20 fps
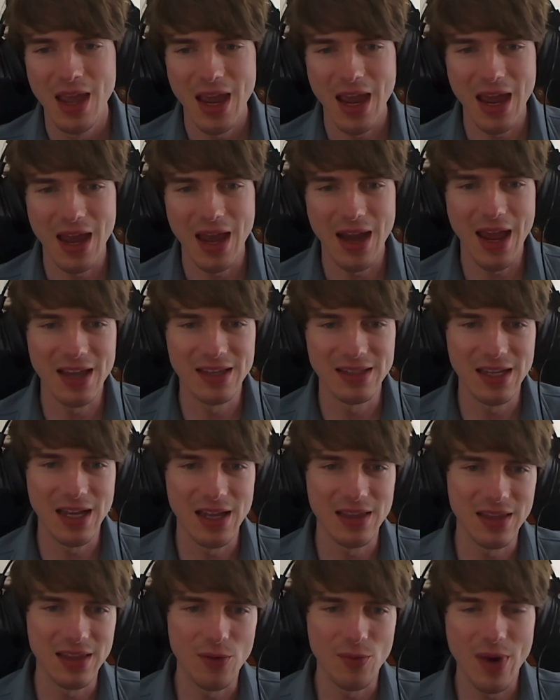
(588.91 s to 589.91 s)
And as
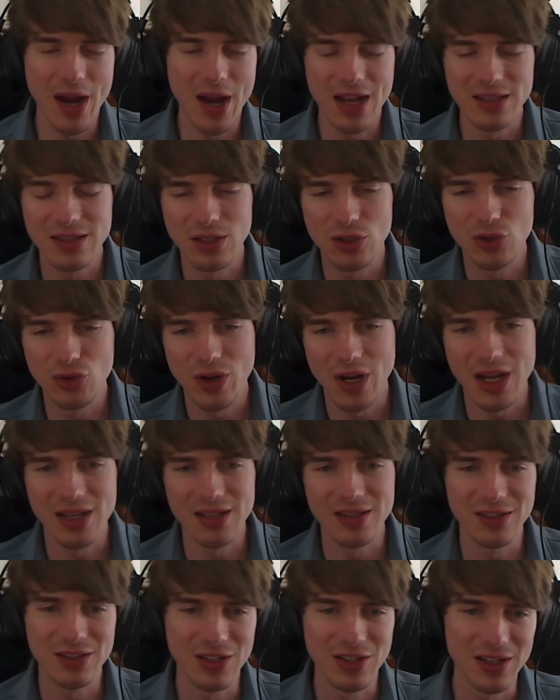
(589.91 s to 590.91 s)
that then rides the
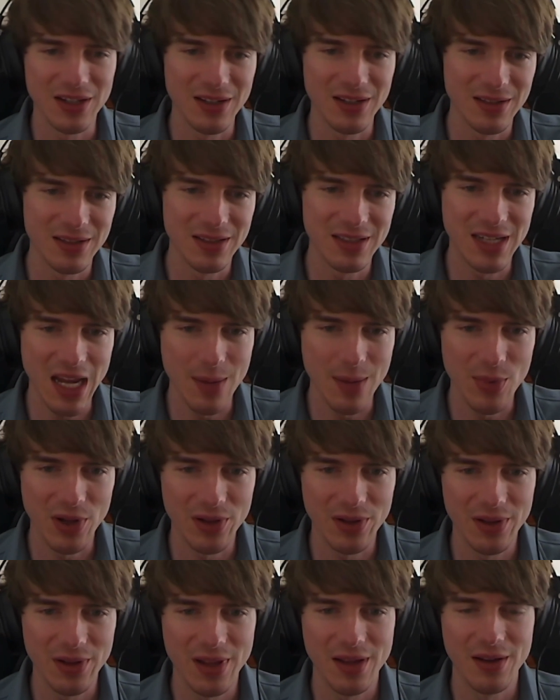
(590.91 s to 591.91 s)
trains to
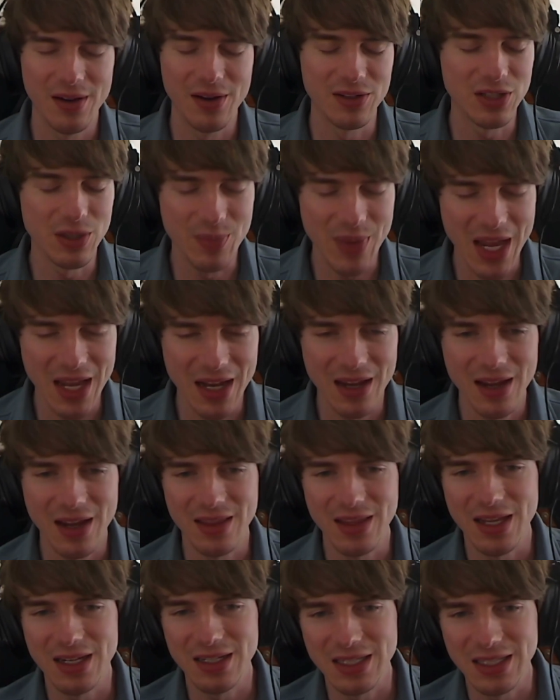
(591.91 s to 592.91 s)
stable, or to beta
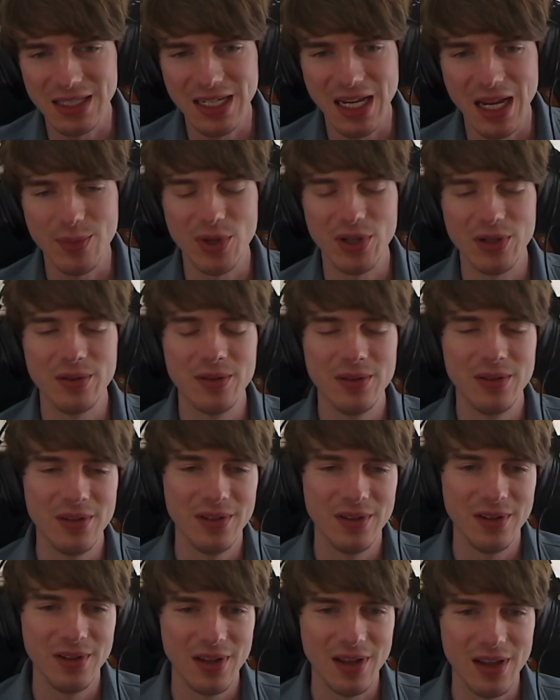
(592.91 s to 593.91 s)
and then to stable,
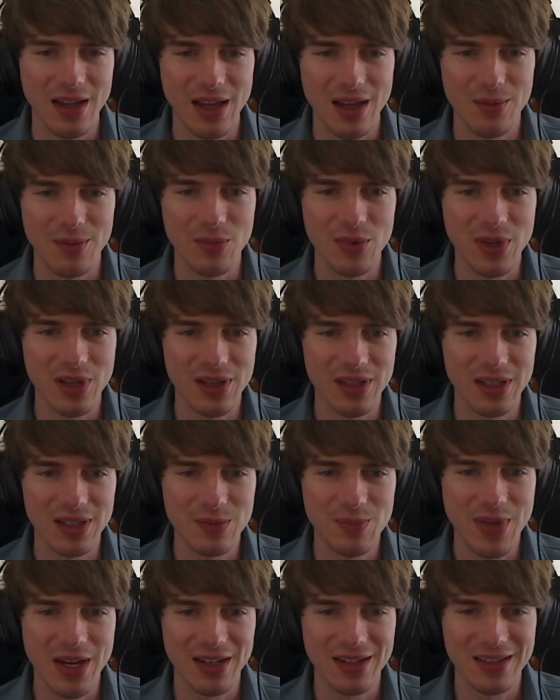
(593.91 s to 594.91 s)
we'll
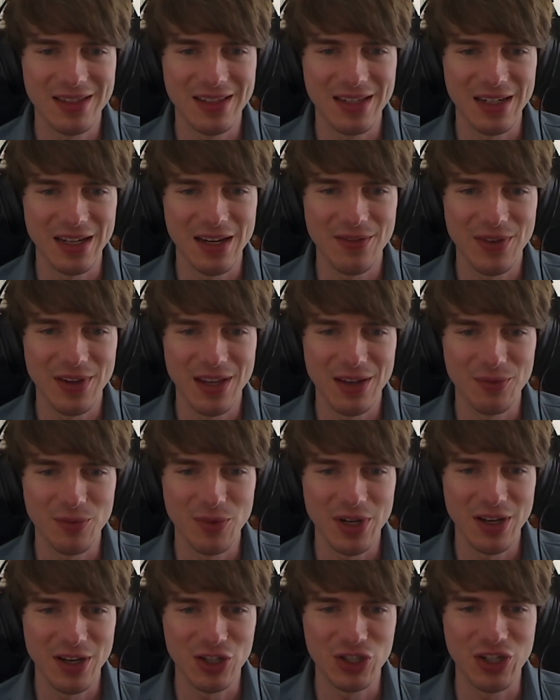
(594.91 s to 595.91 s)
expect significant
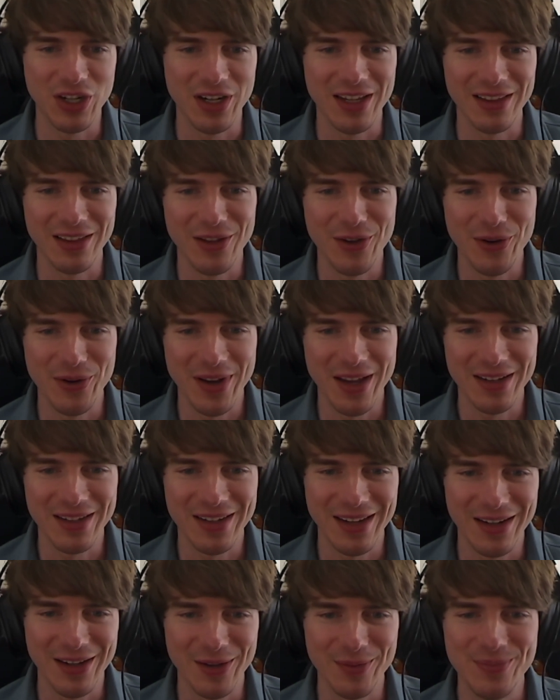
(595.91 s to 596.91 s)
reduction in load on
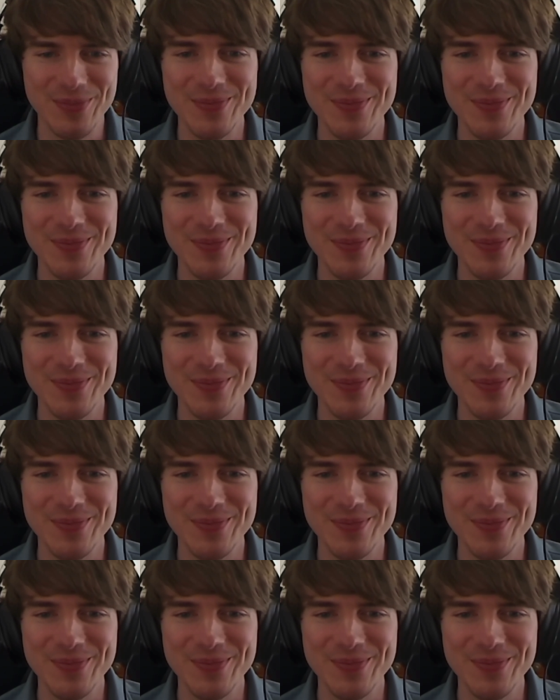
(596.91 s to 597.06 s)
GitHub.